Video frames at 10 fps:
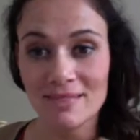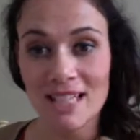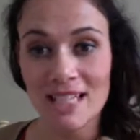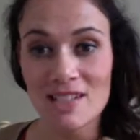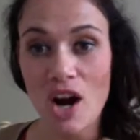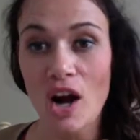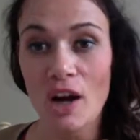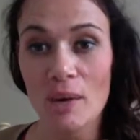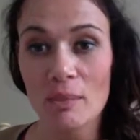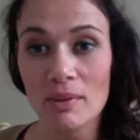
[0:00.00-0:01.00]
it's a
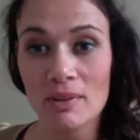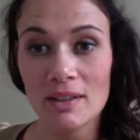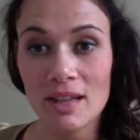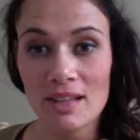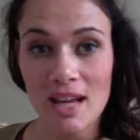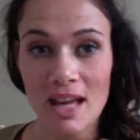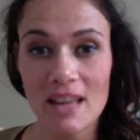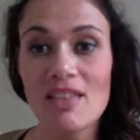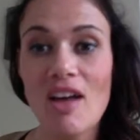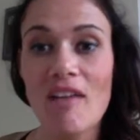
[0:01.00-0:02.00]
carb. I
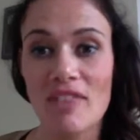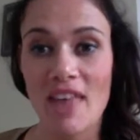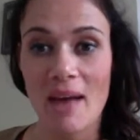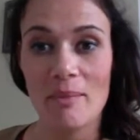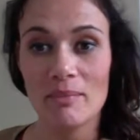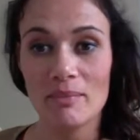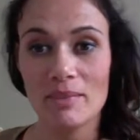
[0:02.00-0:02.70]
love them